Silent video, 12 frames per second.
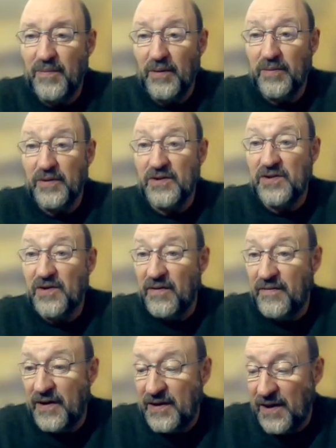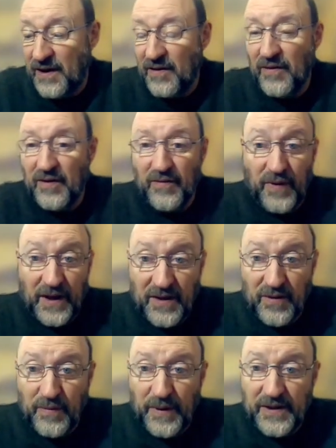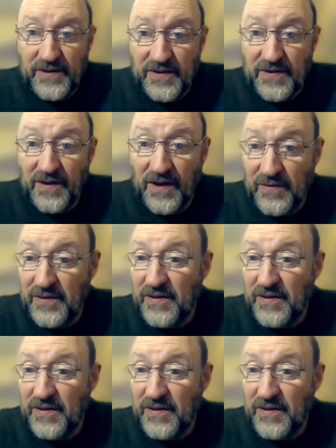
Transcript: publish survey data on a regular basis, and